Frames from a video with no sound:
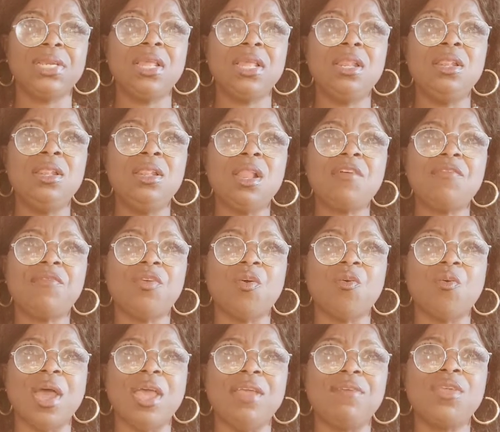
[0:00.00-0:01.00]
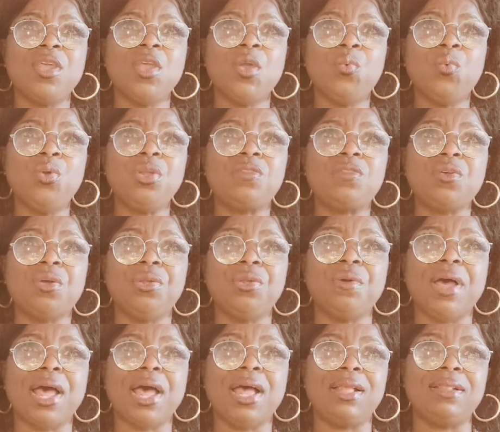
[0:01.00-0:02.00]
Love your wife with all your
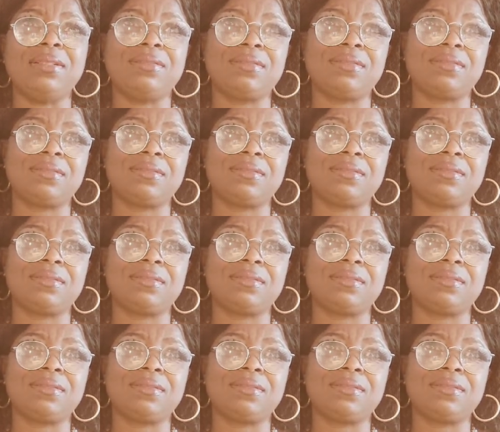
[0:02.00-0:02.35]
heart.